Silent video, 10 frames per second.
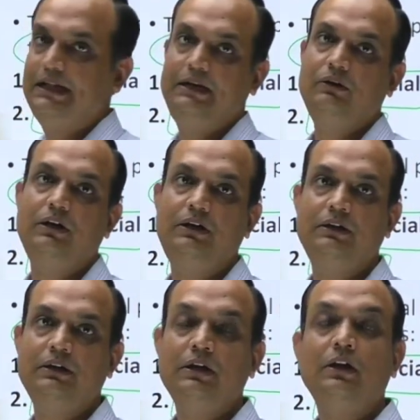pterygoid
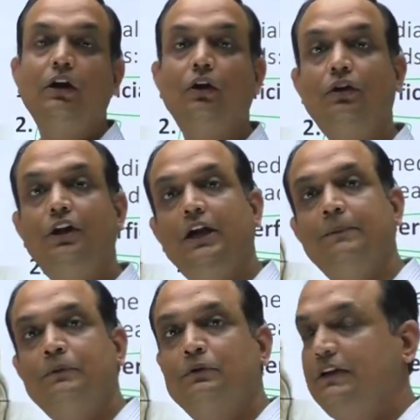now
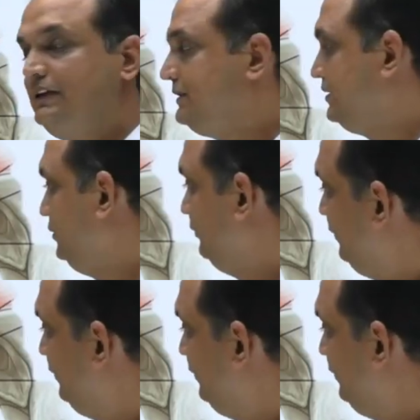deep to this you